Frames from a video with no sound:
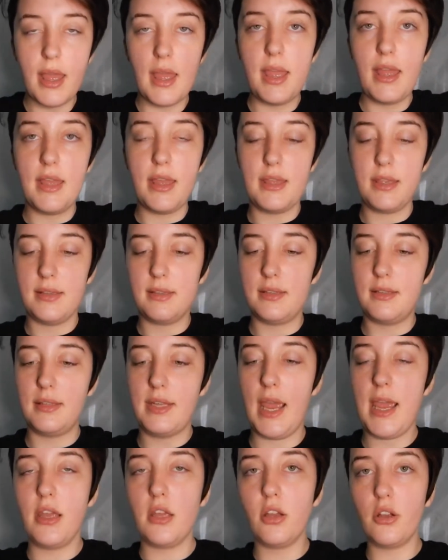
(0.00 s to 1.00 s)
is
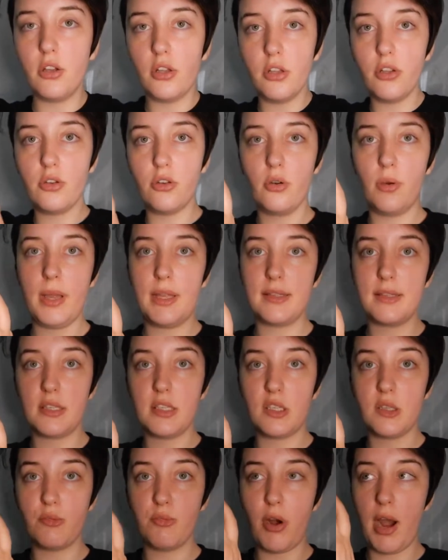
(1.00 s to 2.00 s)
take glue and
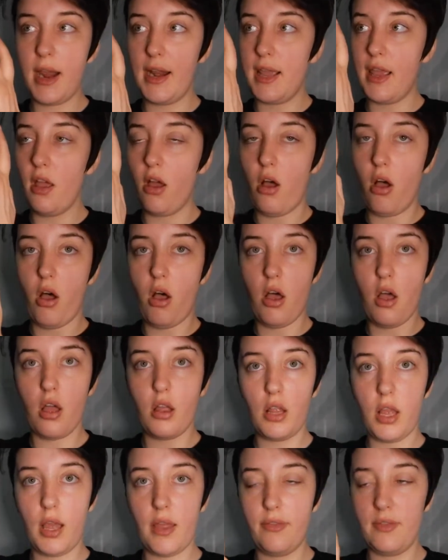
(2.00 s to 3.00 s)
spread it
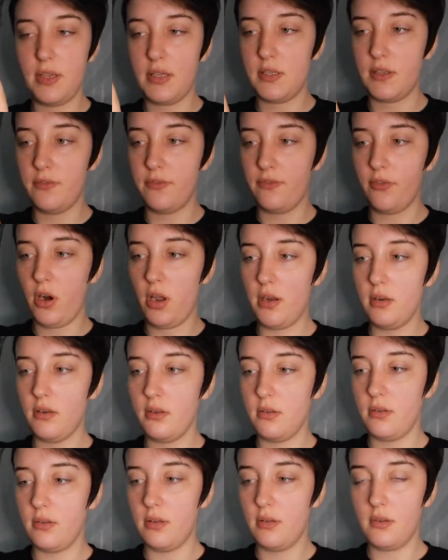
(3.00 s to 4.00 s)
all on this front
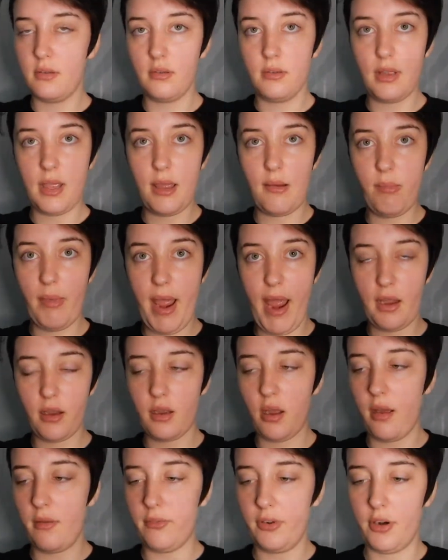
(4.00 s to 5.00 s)
and back
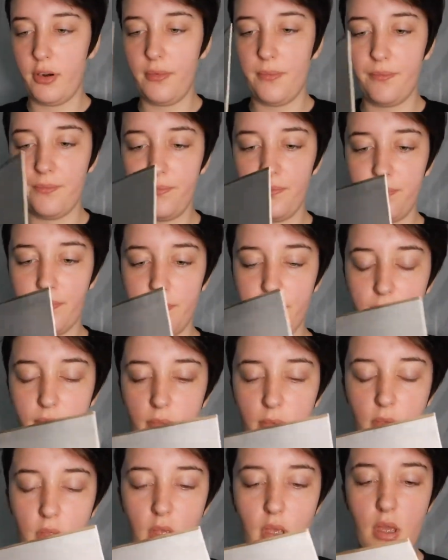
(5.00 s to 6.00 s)
cover,
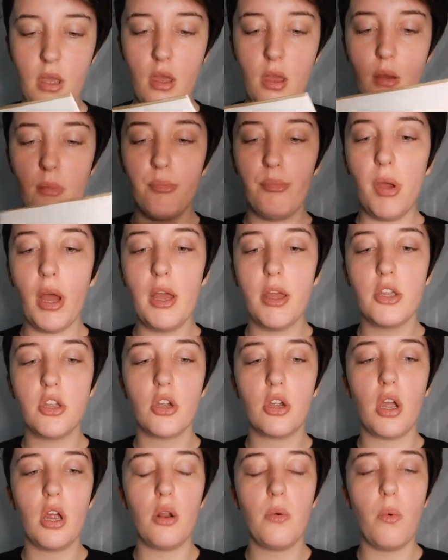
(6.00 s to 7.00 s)
but you're
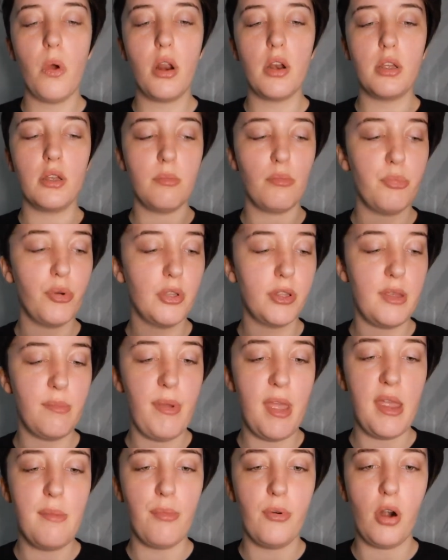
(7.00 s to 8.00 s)
going to want to put the
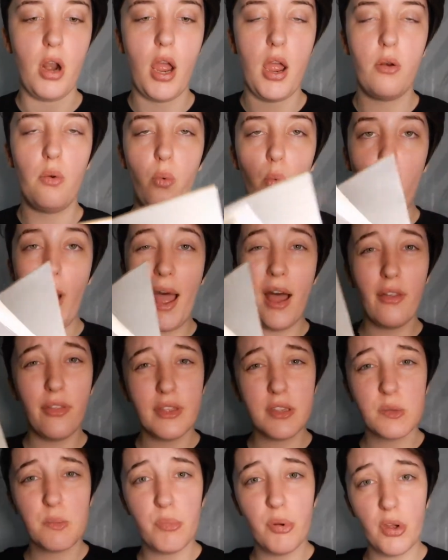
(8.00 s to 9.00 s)
paper on while
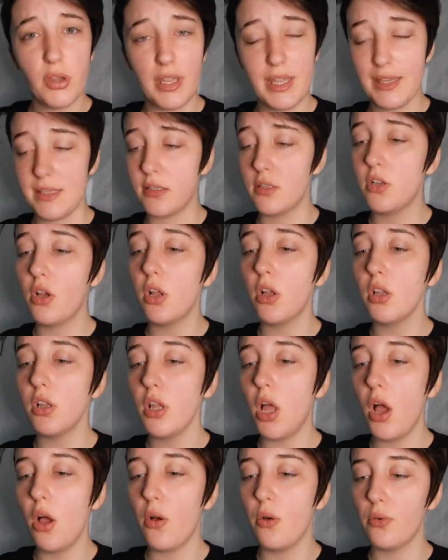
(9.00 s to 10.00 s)
this book is
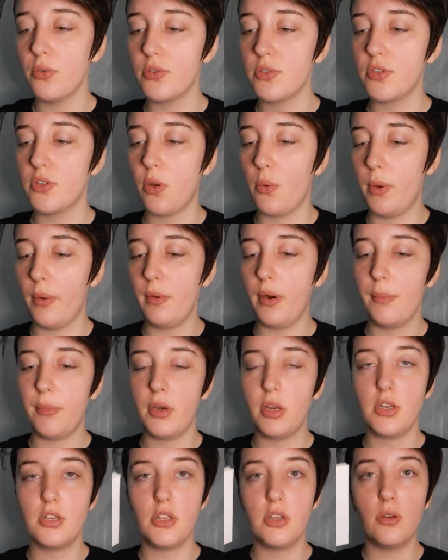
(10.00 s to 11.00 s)
closed. So what I'm going
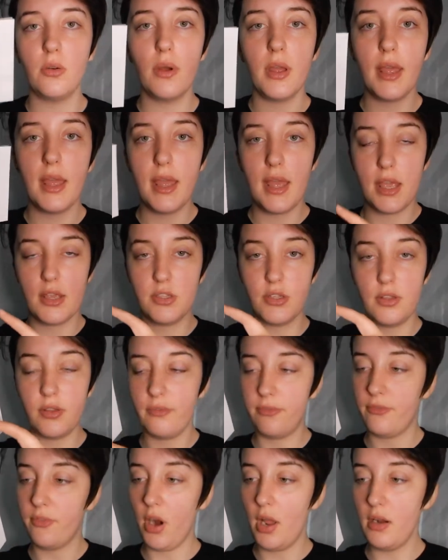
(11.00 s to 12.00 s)
to do is do the
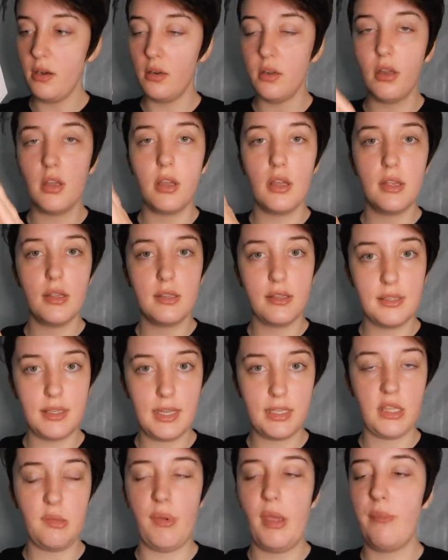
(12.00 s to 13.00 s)
front,
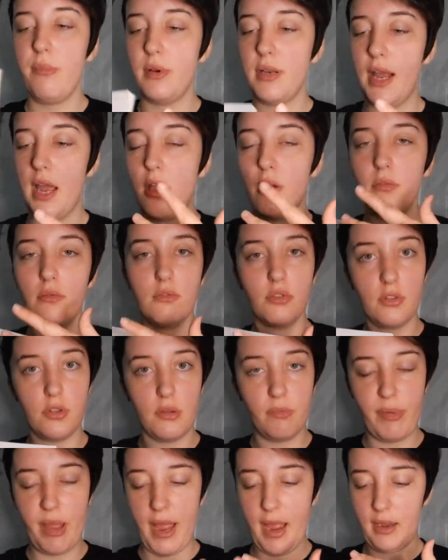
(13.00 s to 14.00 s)
stick the paper down, do the
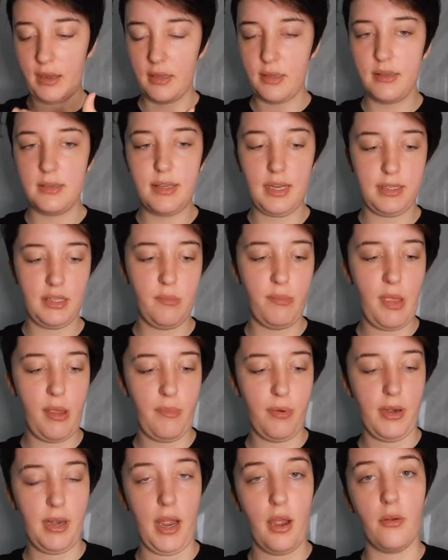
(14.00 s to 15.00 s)
back, stick the
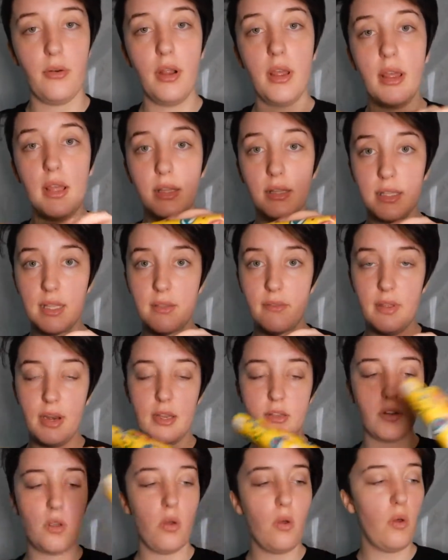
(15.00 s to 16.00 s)
paper down. Leave it
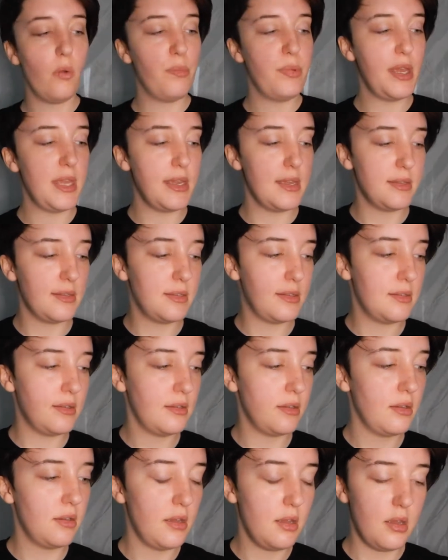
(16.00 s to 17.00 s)
as a whole piece
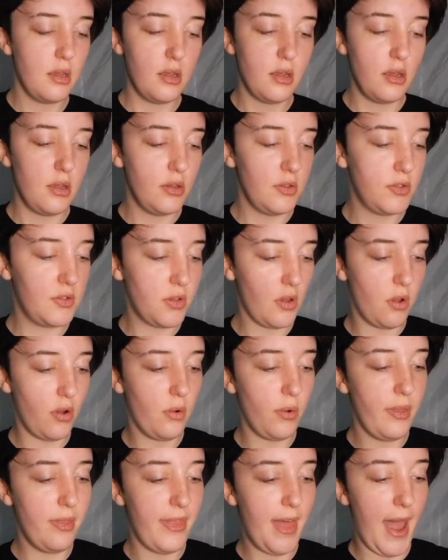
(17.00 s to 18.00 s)

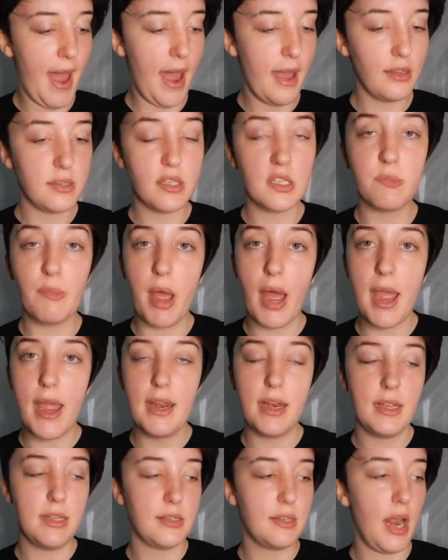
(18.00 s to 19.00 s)
so that
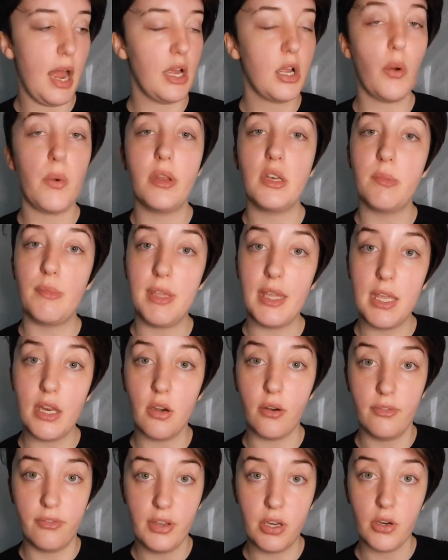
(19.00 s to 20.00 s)
spine is not going to be
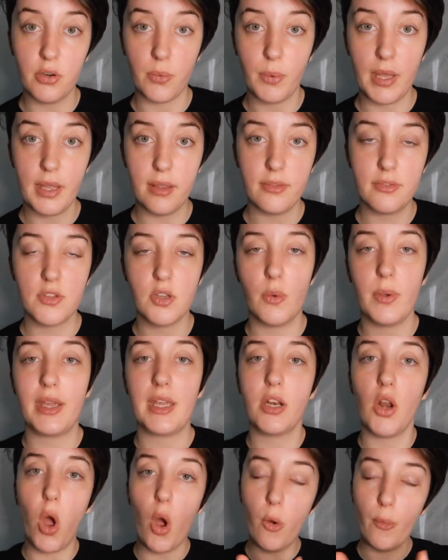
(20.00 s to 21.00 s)
interfered with, so it
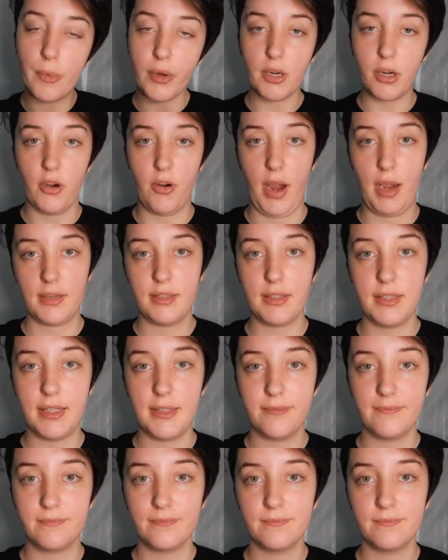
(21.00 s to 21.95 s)
can open correctly.